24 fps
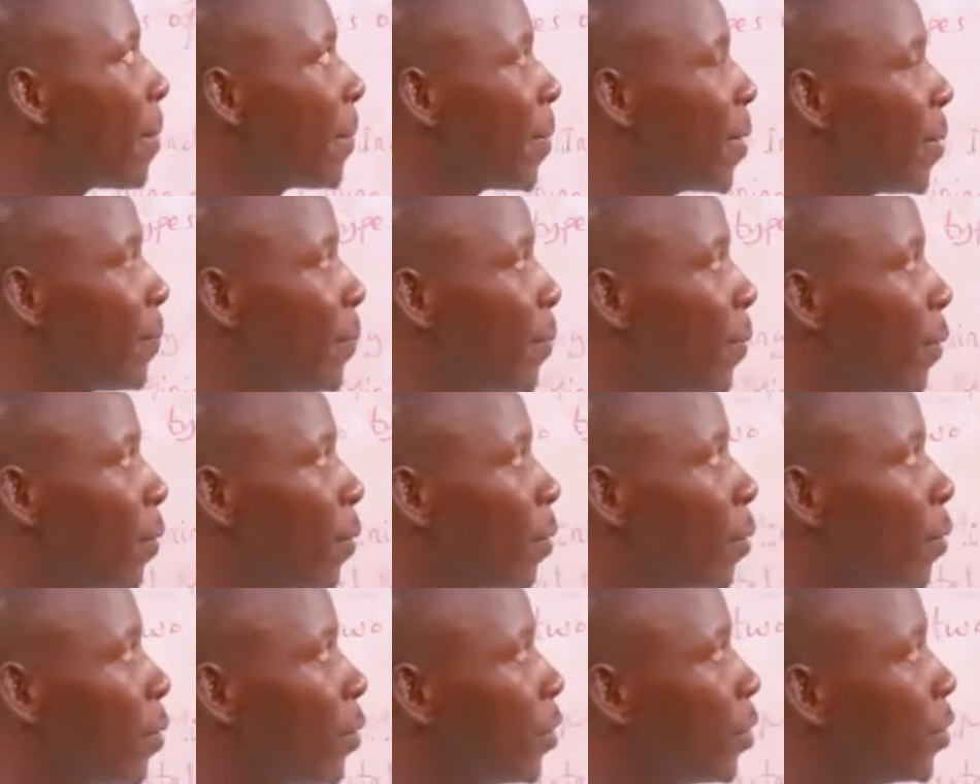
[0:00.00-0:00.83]

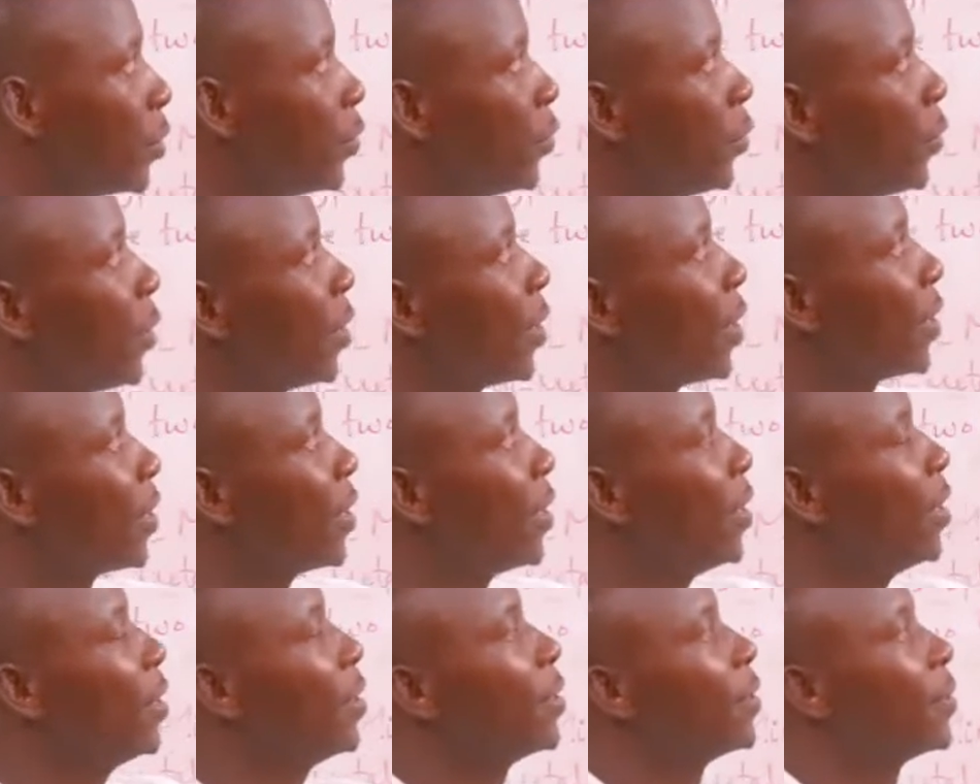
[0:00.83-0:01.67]
people during
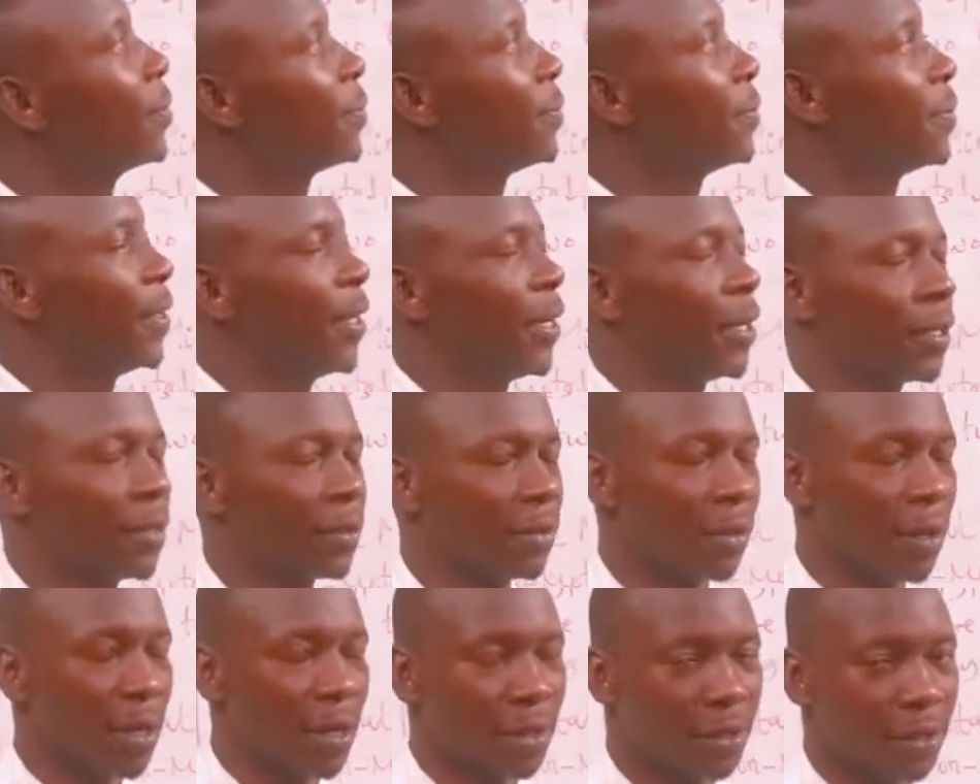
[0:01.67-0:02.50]
the
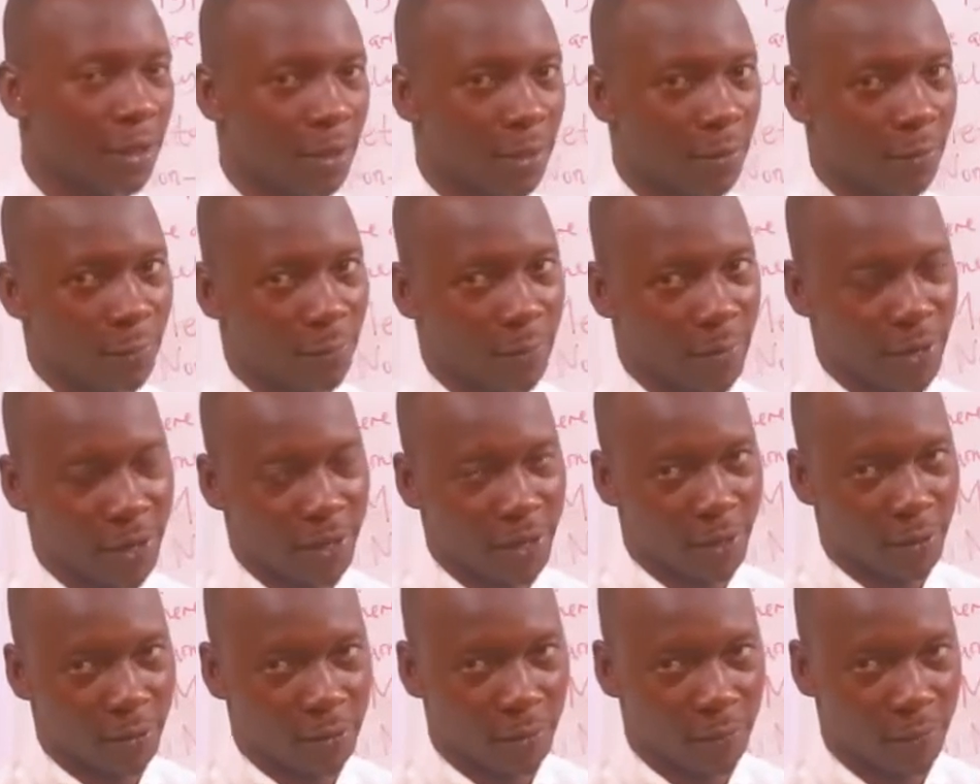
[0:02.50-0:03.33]
extraction of
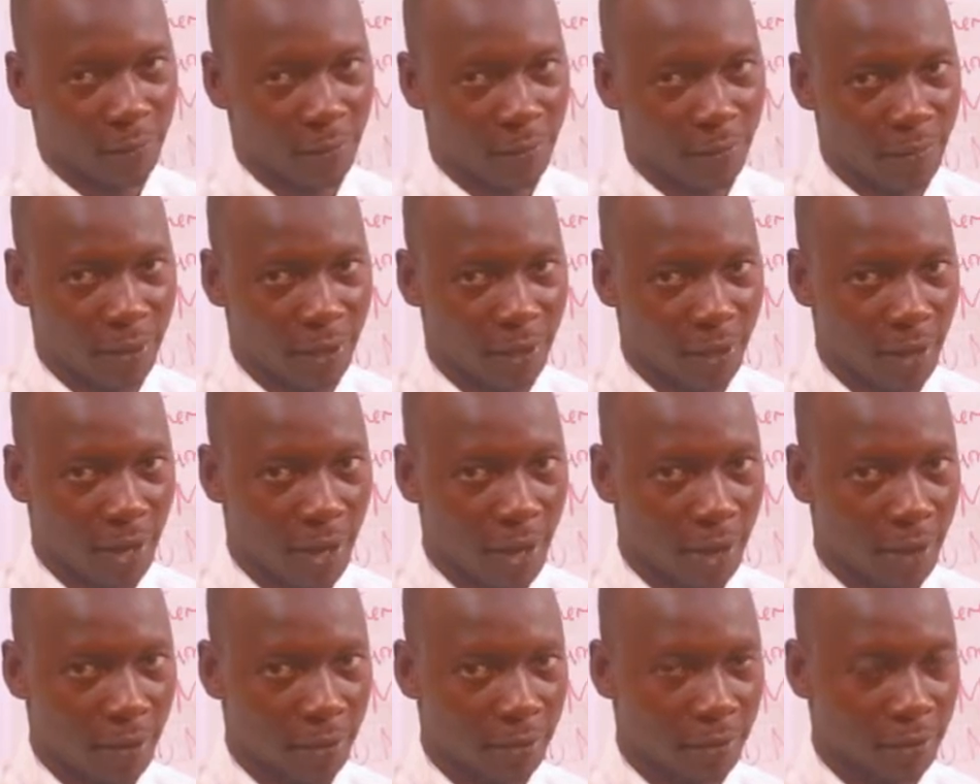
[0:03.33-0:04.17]
minerals from the
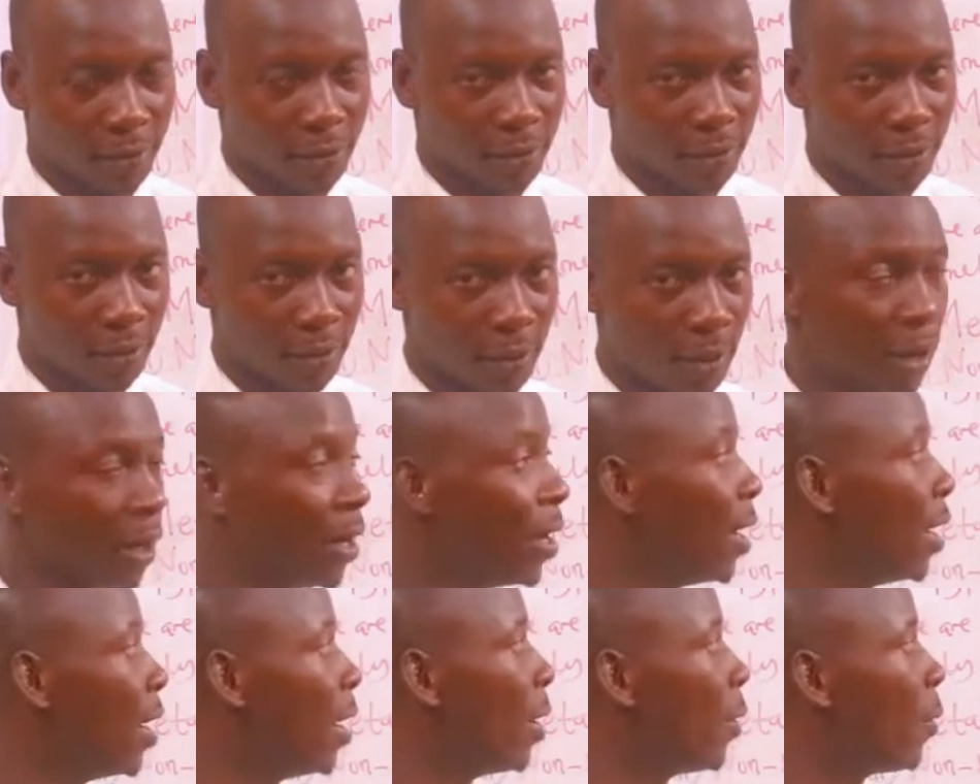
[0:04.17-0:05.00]
ground,
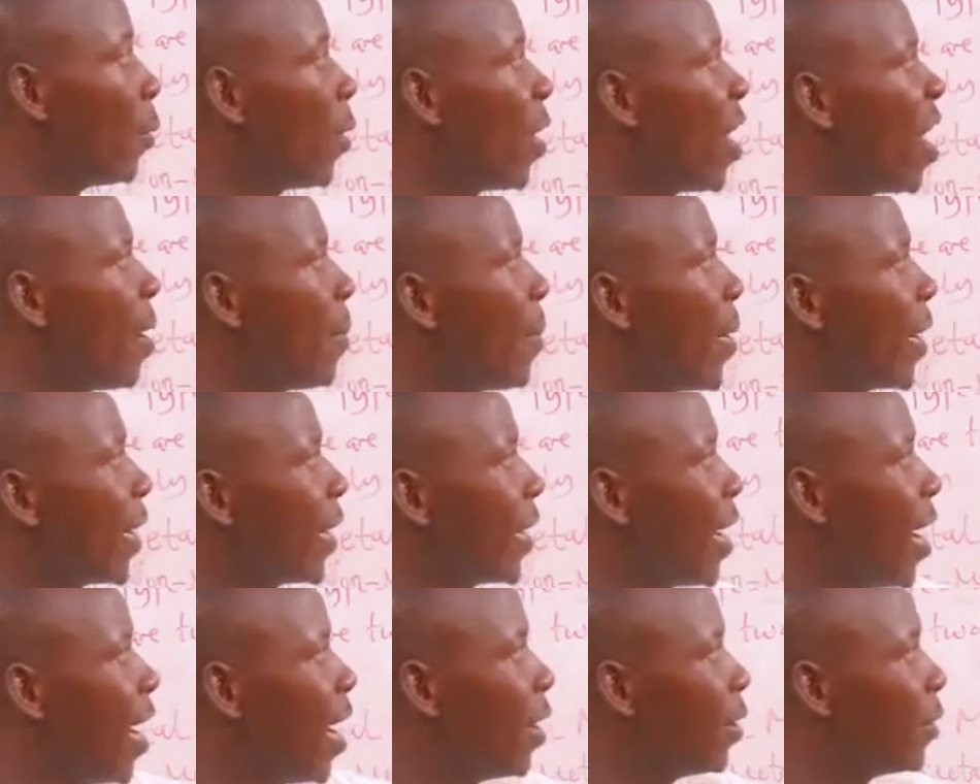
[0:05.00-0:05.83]
whereby
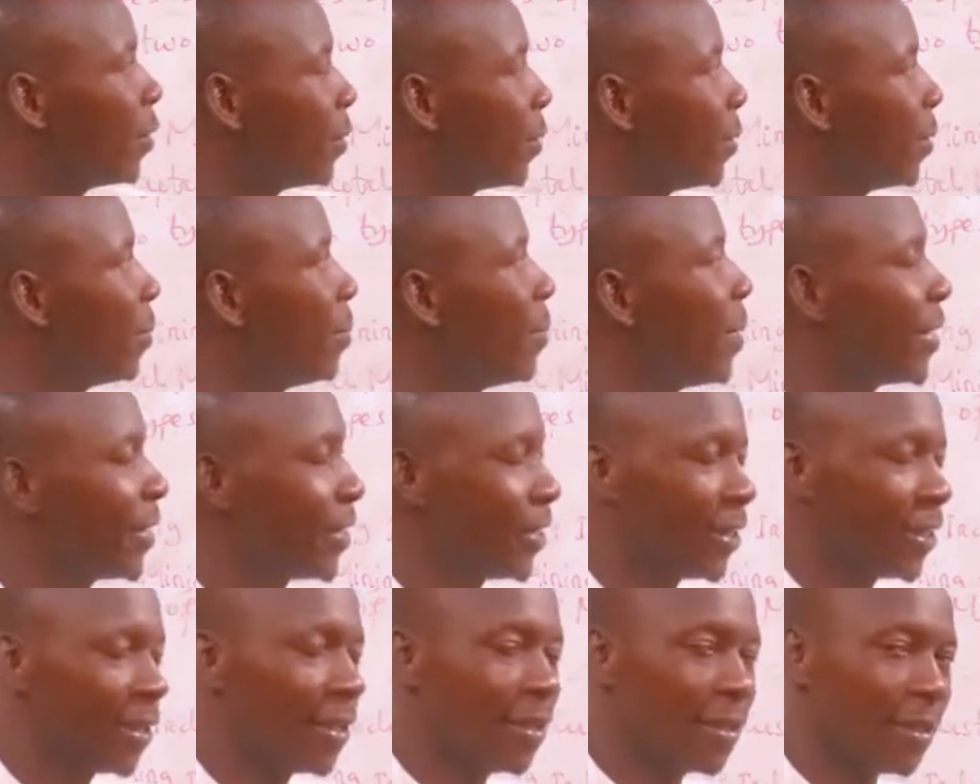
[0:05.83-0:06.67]
now
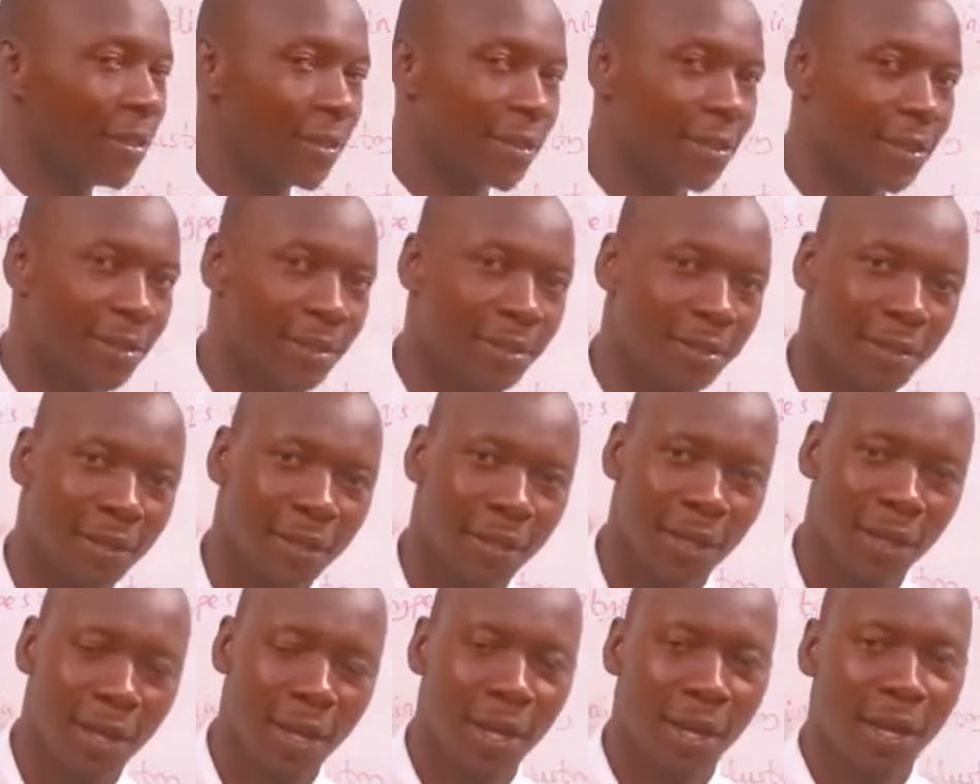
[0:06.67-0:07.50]
machines
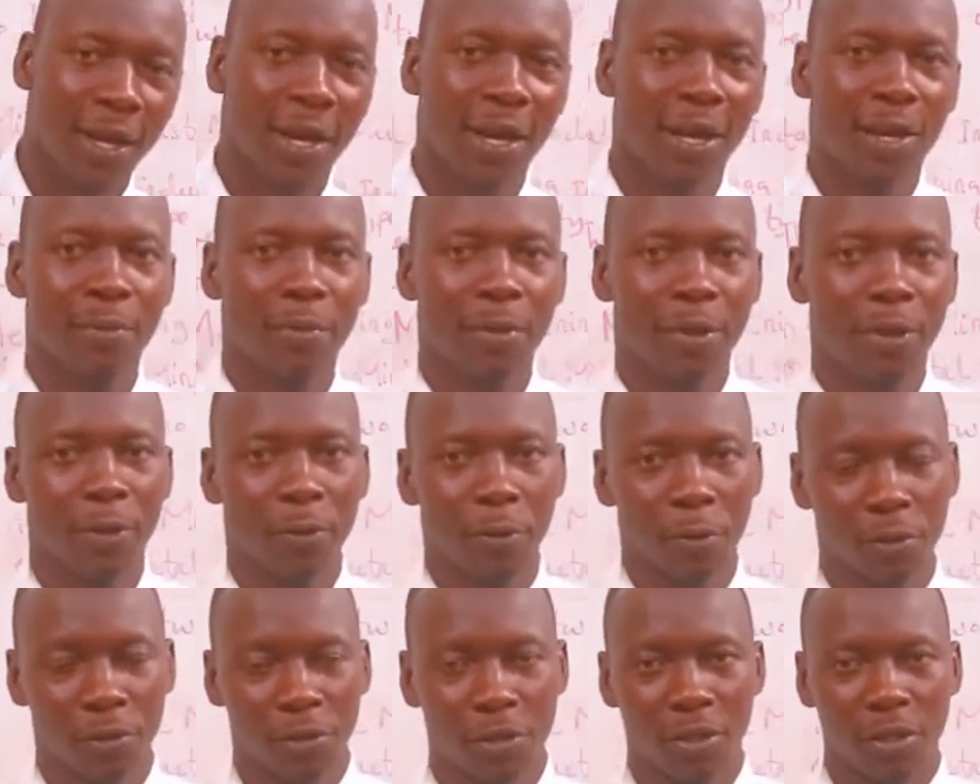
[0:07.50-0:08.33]
can be
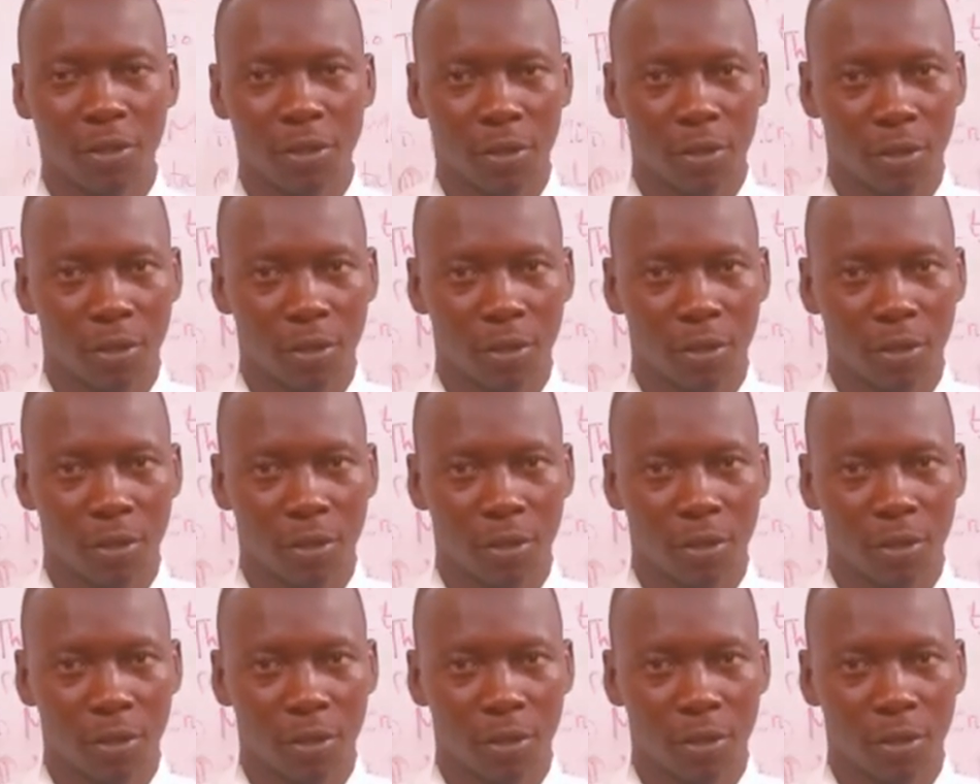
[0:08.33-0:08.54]
used